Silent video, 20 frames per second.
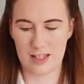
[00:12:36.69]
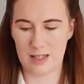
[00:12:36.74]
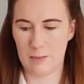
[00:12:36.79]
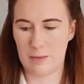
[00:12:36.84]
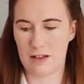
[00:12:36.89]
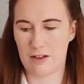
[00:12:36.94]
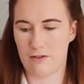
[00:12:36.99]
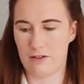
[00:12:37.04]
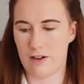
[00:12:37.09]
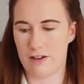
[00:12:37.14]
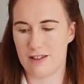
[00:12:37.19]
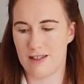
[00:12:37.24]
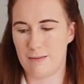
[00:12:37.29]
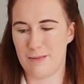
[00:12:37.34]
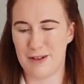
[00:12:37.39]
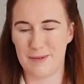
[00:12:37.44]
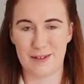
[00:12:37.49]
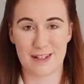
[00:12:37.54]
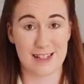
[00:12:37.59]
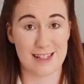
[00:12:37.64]
It's a bit gross at
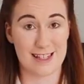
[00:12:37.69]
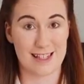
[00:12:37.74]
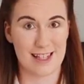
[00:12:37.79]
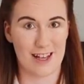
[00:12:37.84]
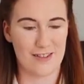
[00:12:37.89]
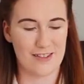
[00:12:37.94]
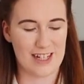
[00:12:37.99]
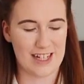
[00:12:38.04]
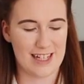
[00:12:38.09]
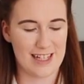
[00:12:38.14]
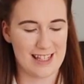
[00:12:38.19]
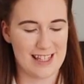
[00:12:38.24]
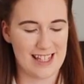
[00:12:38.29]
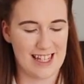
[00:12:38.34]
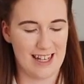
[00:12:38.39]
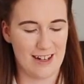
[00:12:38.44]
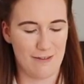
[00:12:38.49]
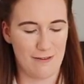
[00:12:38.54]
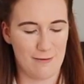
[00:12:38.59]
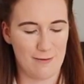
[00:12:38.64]
the moment because it's covered in
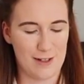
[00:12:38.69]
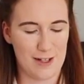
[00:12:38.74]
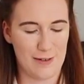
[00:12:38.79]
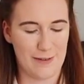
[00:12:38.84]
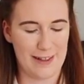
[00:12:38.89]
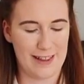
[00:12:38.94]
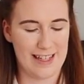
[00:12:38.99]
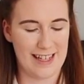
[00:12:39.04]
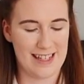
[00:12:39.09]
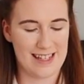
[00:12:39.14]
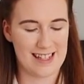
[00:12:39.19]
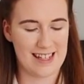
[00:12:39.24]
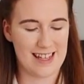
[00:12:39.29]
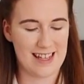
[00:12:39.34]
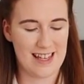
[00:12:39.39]
concealer from doing this.